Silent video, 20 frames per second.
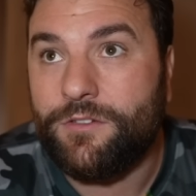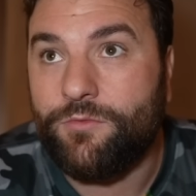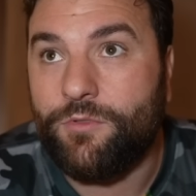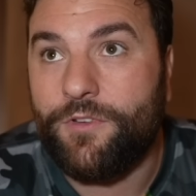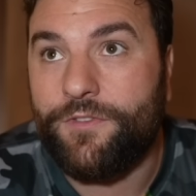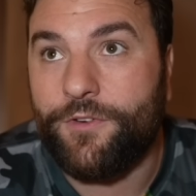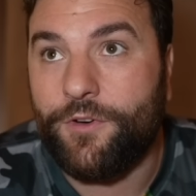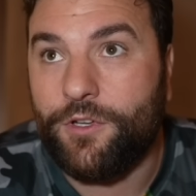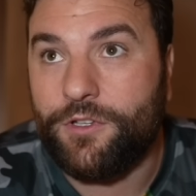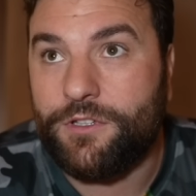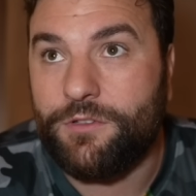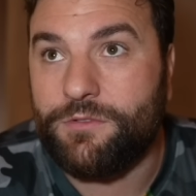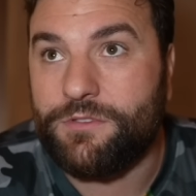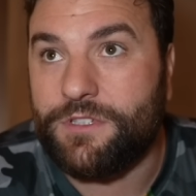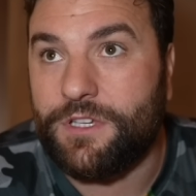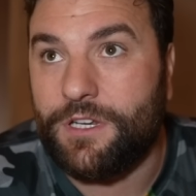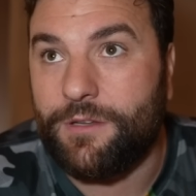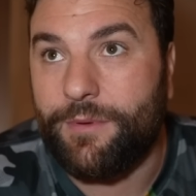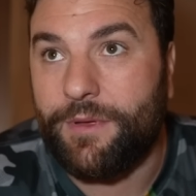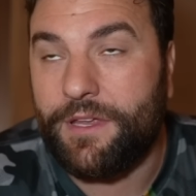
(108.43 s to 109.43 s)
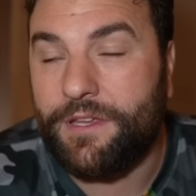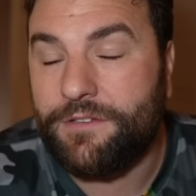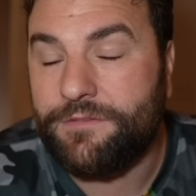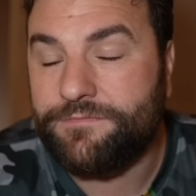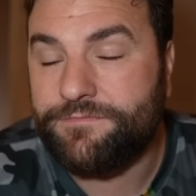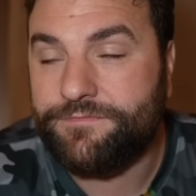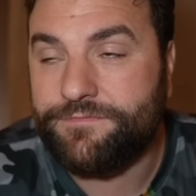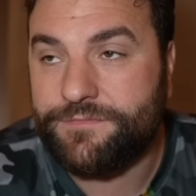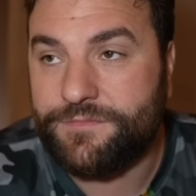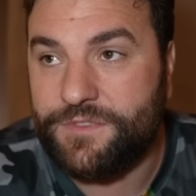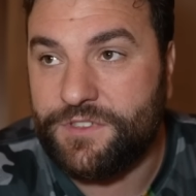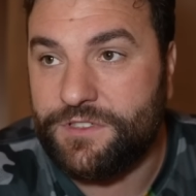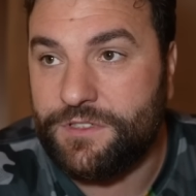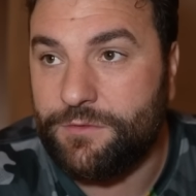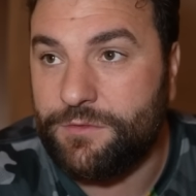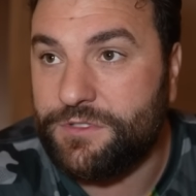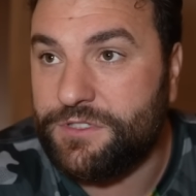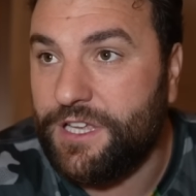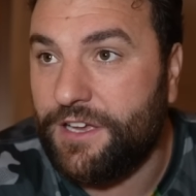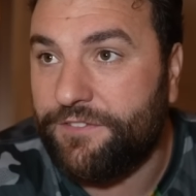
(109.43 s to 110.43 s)
we thought he was going to be, because
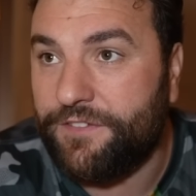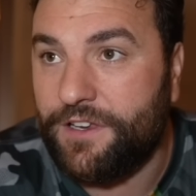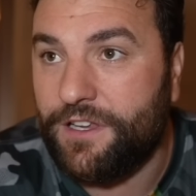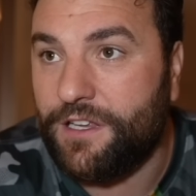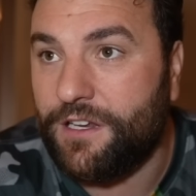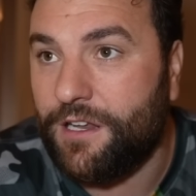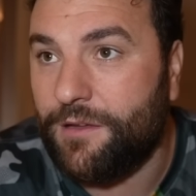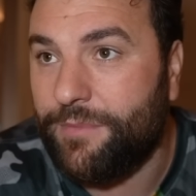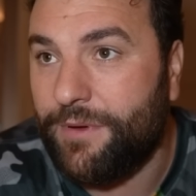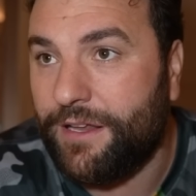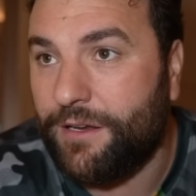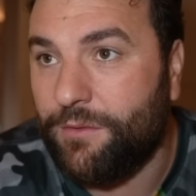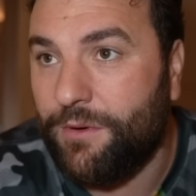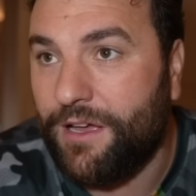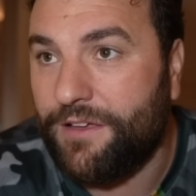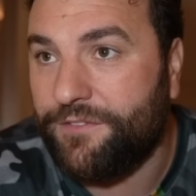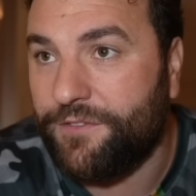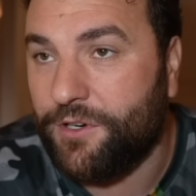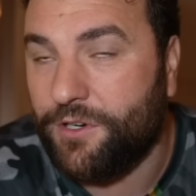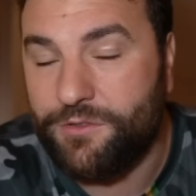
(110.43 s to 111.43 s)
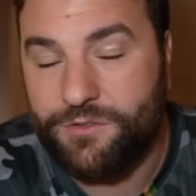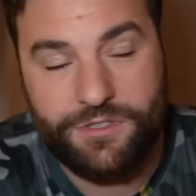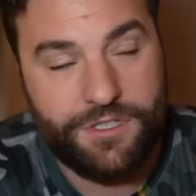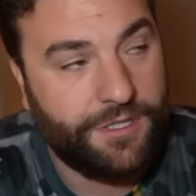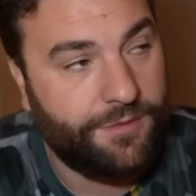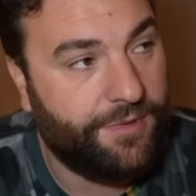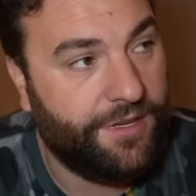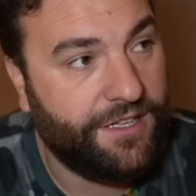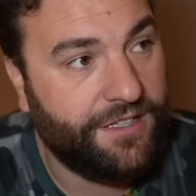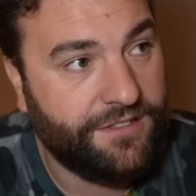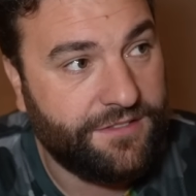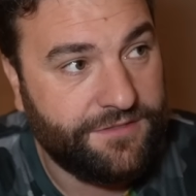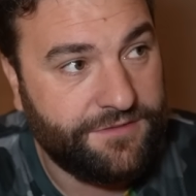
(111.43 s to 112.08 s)
it was definitely a lot better than what I thought he was going to be.